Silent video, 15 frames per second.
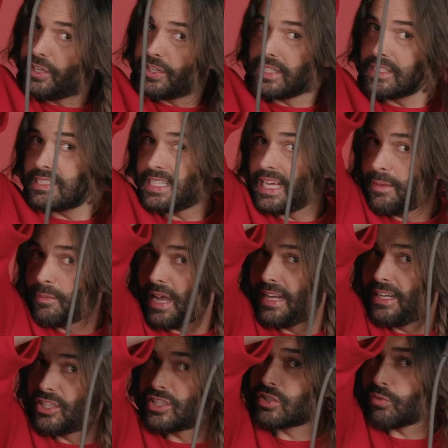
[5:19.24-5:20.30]
you can see I'm
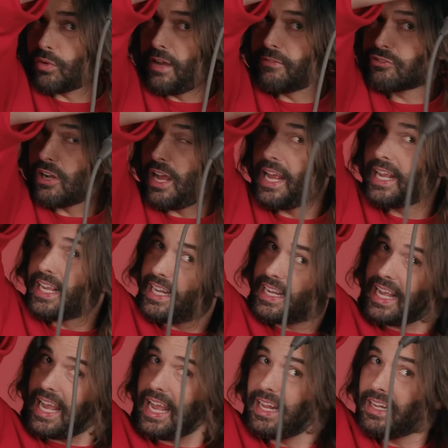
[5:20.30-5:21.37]
kind of just rough drying it
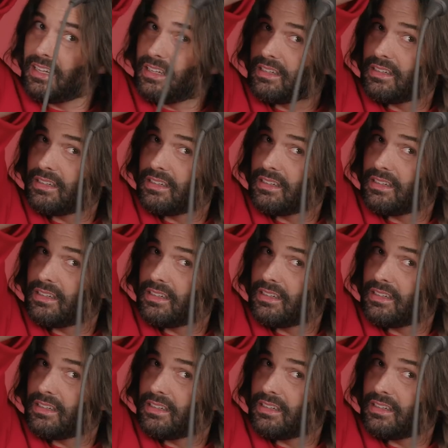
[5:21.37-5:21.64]
again.